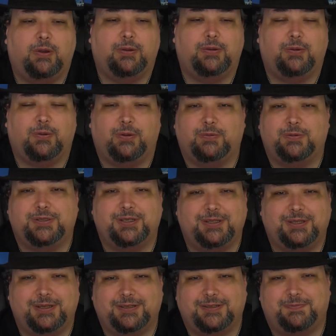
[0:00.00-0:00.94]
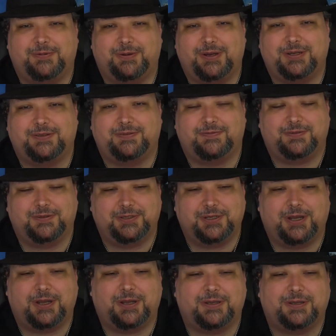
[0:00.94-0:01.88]
nor was he the inspiration for
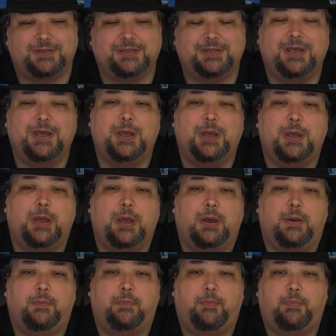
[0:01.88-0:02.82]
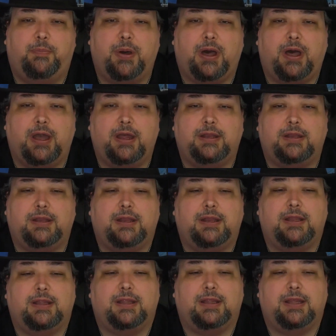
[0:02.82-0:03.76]
Jaws, but
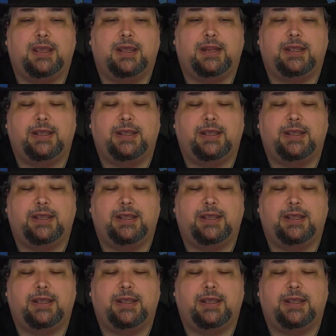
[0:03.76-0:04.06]
it